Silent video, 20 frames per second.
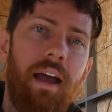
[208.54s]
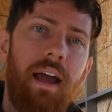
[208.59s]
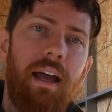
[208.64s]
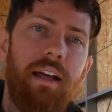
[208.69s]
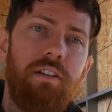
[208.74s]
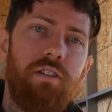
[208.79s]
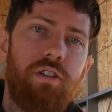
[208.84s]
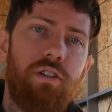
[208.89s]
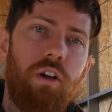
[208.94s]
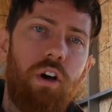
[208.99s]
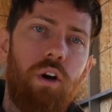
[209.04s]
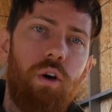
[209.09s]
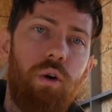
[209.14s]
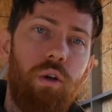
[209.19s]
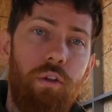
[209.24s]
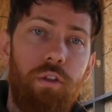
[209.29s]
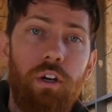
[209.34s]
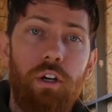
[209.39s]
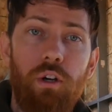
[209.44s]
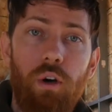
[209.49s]
And so
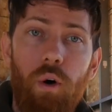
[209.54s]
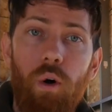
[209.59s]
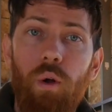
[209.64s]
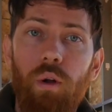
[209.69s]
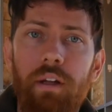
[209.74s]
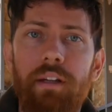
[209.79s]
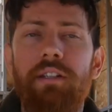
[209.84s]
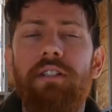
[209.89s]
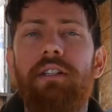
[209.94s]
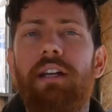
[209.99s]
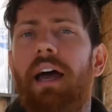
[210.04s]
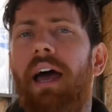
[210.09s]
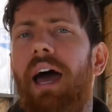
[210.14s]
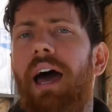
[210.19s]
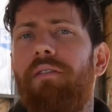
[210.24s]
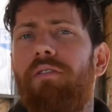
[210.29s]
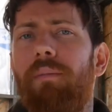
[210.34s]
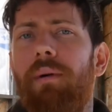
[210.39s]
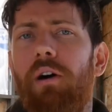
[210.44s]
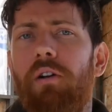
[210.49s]
the goal is to
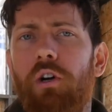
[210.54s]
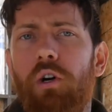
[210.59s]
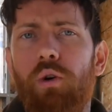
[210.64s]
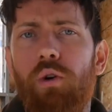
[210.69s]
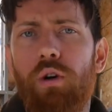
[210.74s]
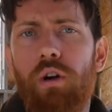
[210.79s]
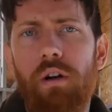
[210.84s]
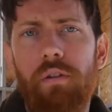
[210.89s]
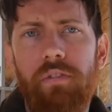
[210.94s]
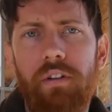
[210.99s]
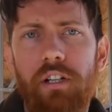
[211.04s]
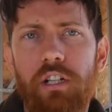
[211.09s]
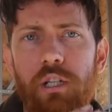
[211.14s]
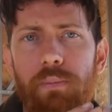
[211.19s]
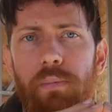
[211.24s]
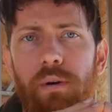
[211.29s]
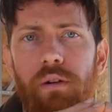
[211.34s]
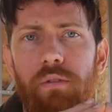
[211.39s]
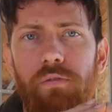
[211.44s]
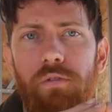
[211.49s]
have about 1/4 of an inch
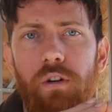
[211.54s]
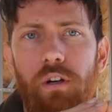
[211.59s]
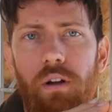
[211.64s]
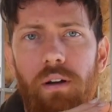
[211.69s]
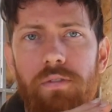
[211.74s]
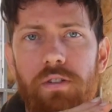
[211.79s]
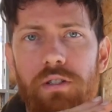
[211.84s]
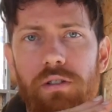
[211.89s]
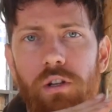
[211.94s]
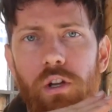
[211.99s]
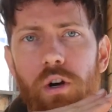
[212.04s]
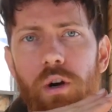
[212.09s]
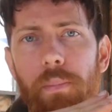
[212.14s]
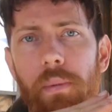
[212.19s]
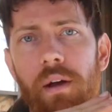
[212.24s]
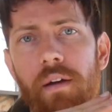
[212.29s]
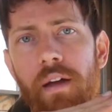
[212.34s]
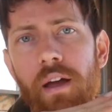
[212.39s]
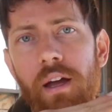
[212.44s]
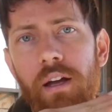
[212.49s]
per foot of
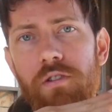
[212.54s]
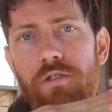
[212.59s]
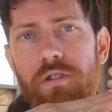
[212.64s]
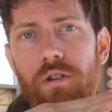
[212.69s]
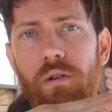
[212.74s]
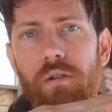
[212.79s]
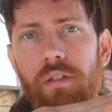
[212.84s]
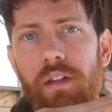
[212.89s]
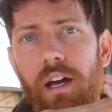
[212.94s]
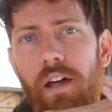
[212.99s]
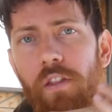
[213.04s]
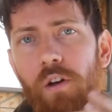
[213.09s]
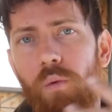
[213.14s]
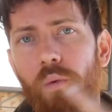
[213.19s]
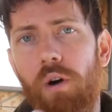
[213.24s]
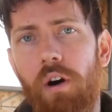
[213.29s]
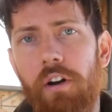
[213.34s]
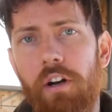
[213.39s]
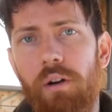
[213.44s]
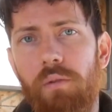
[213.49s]
slope so that the
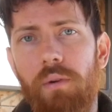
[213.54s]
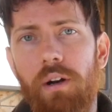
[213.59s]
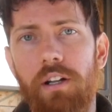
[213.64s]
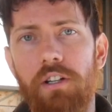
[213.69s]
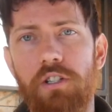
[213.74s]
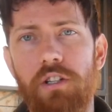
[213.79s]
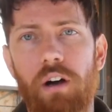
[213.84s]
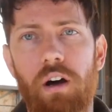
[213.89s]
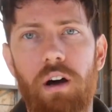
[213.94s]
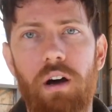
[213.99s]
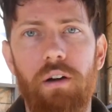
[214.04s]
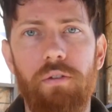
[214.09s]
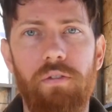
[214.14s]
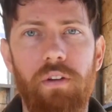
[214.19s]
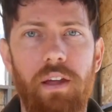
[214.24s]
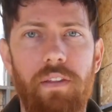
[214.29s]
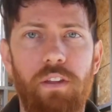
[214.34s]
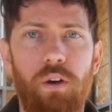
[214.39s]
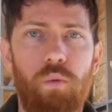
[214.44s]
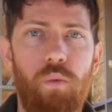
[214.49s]
water runs off.
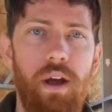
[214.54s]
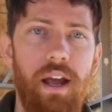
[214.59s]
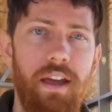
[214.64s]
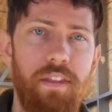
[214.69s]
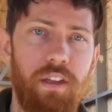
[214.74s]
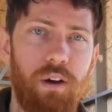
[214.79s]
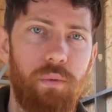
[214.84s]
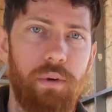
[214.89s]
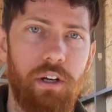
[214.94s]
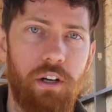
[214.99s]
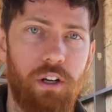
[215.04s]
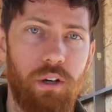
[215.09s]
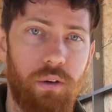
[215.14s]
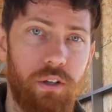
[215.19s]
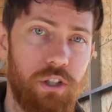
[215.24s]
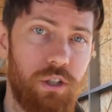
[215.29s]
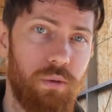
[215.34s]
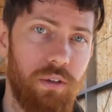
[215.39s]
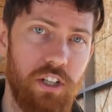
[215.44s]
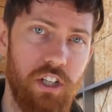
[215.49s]
And the way that we are
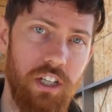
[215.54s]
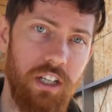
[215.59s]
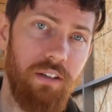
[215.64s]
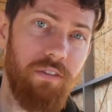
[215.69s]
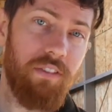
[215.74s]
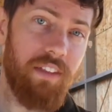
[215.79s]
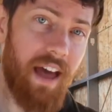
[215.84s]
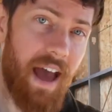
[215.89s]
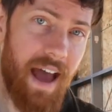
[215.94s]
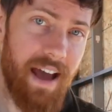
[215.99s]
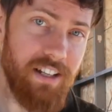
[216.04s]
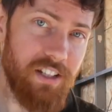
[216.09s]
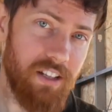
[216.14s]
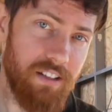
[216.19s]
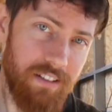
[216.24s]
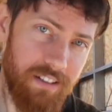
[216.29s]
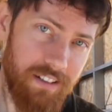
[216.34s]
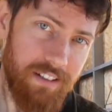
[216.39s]
going to achieve that